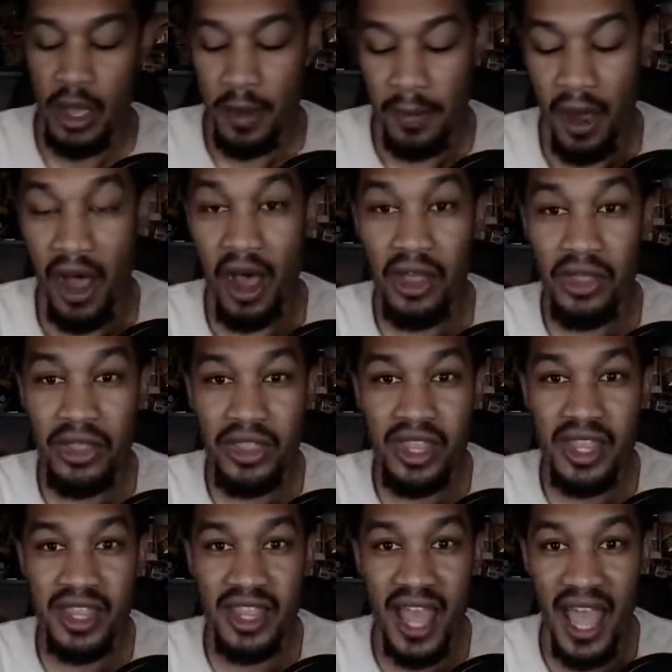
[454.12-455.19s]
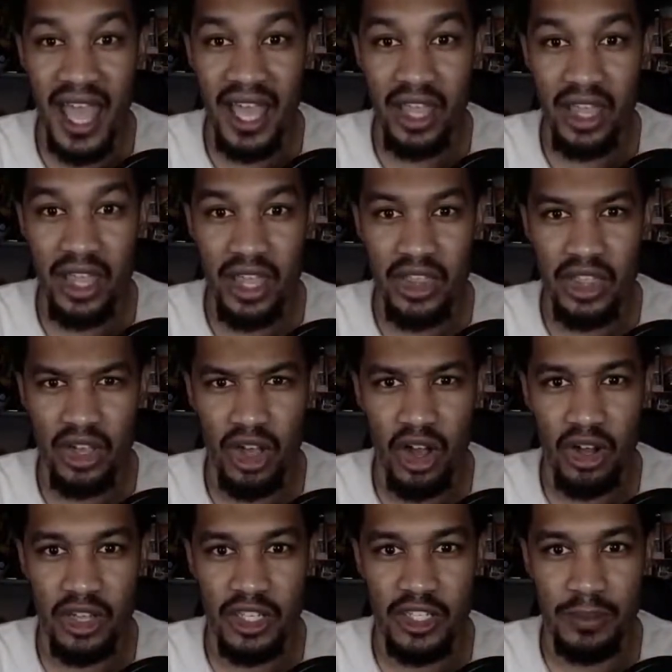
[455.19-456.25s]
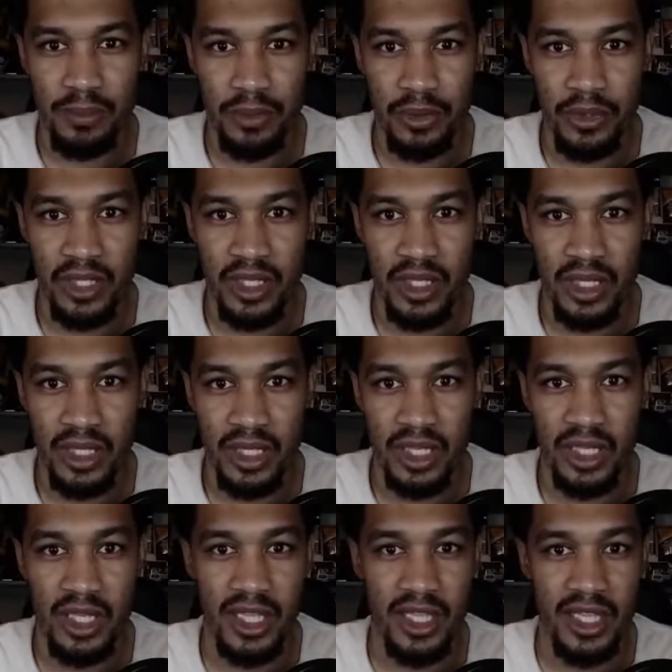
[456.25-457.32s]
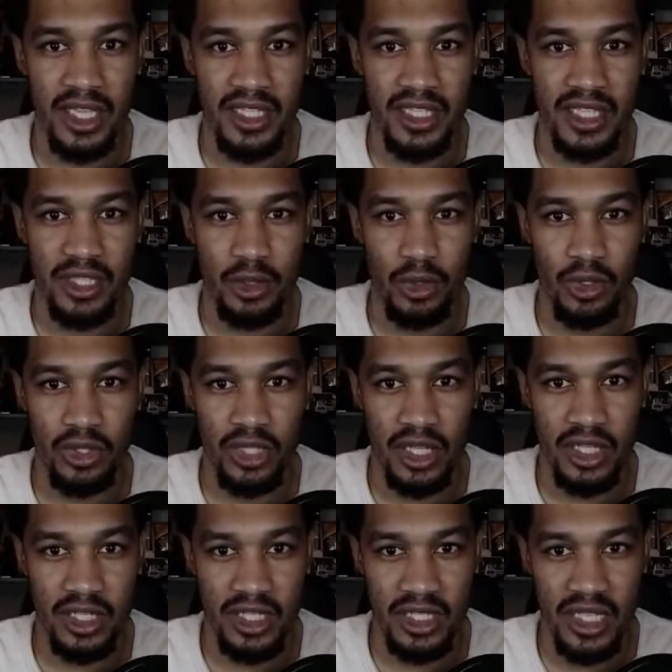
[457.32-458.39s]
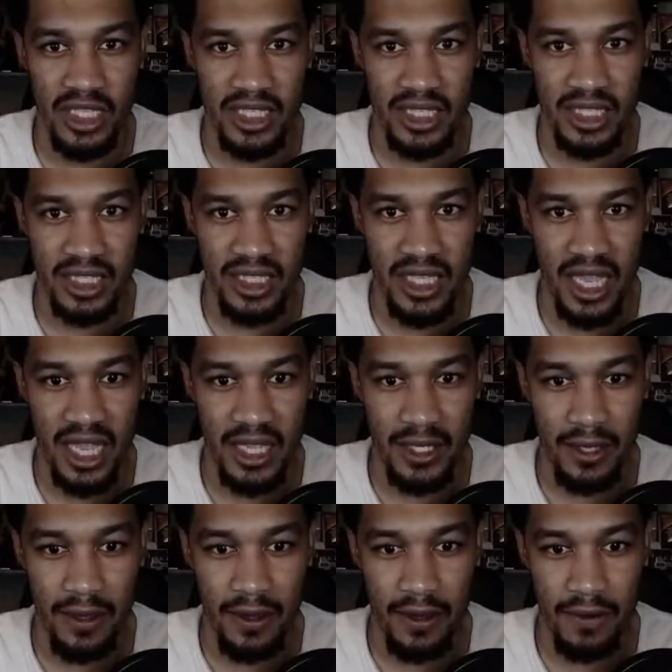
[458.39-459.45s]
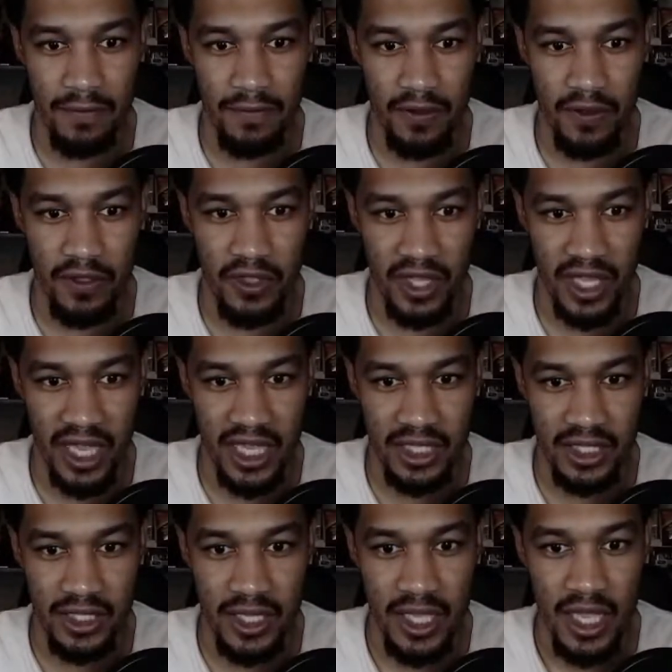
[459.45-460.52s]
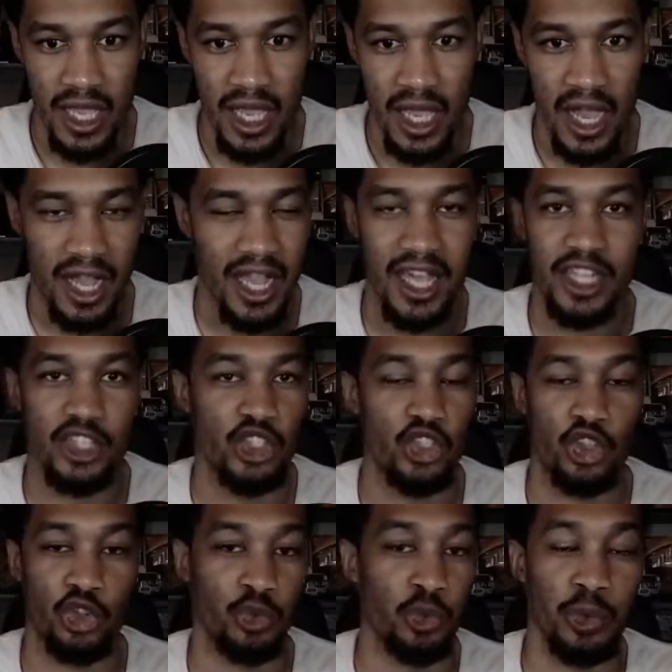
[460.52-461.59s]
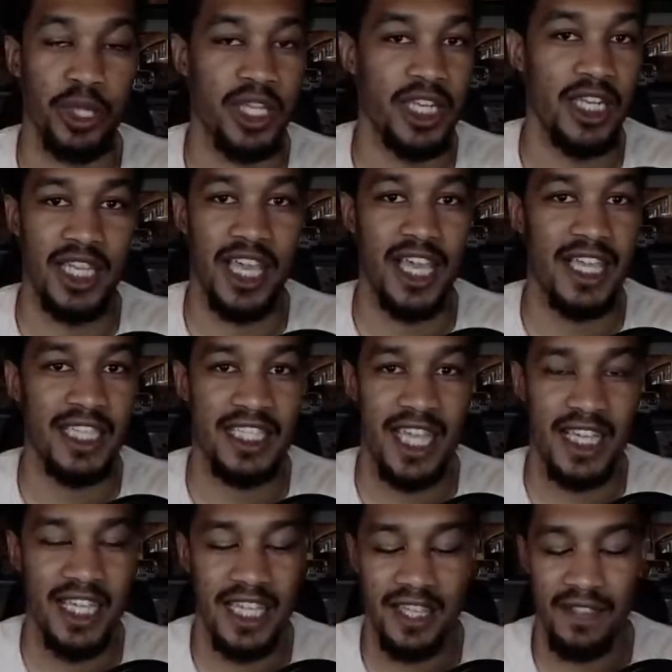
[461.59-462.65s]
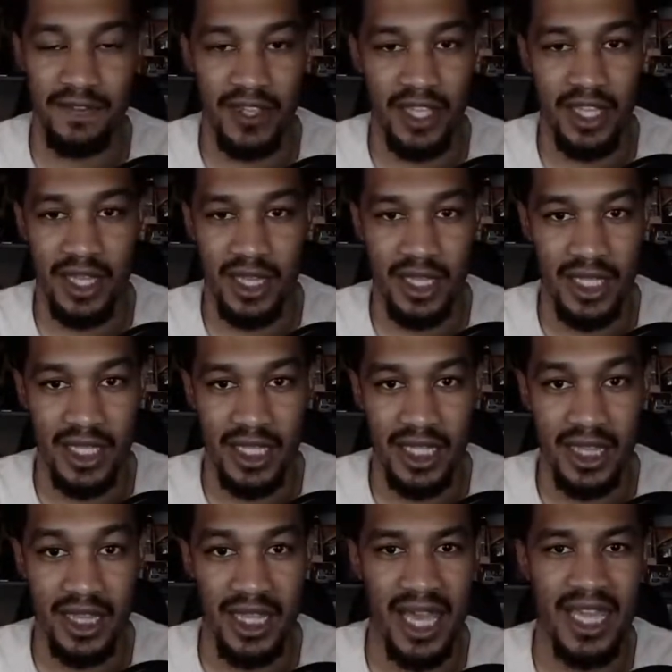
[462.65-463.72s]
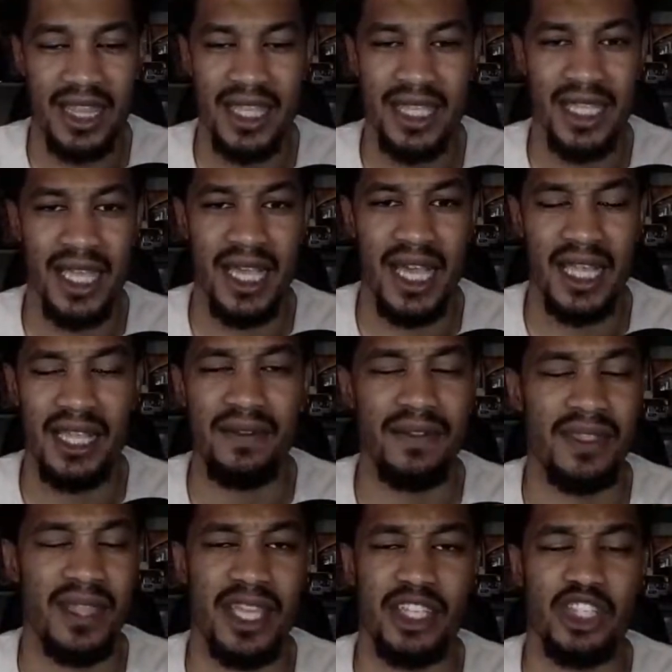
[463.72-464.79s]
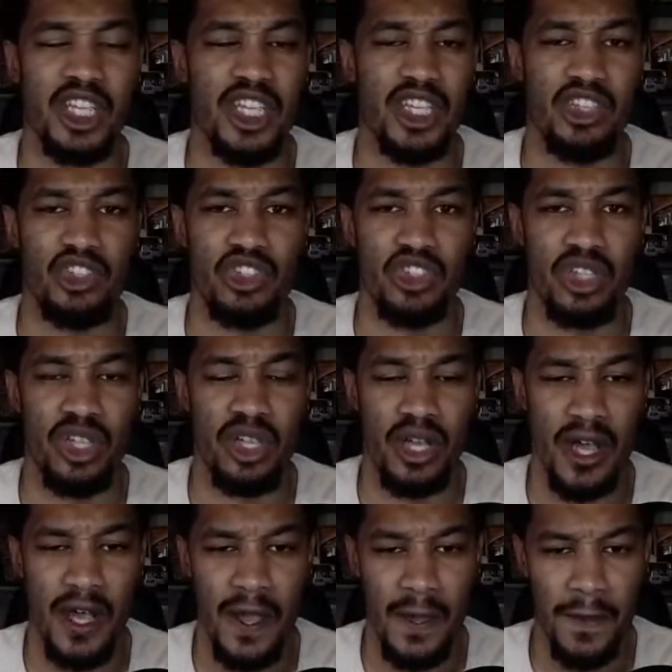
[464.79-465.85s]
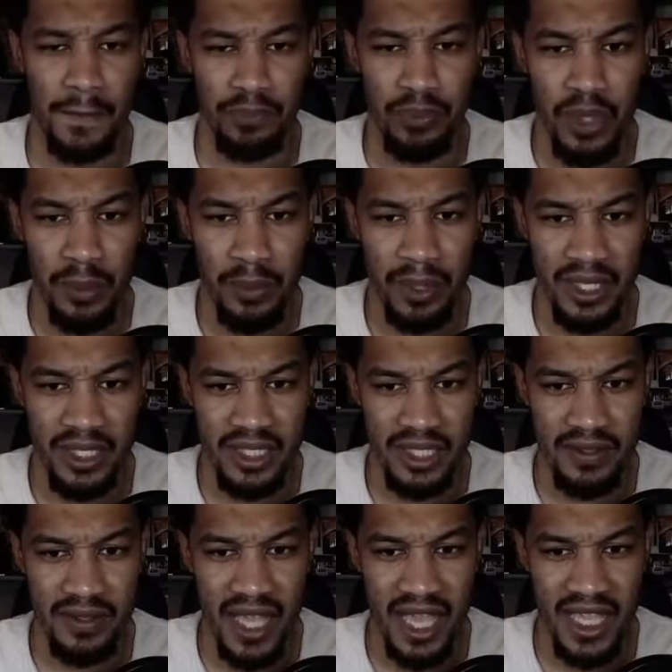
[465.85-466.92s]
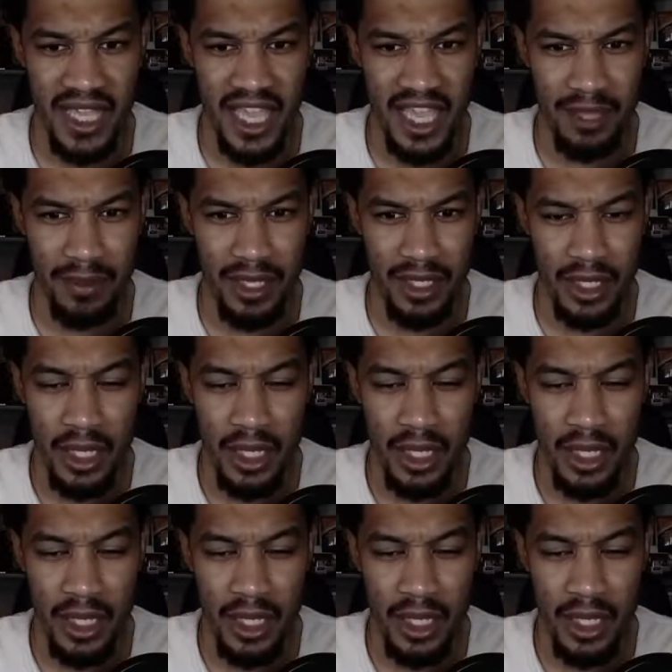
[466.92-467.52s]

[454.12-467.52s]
But other than that, the card is pretty clean, and yes, that's all dust that's inside of the case. I kind of just threw it in a case. I didn't even clean anything. I didn't even think I changed the penny sleeve that it came in,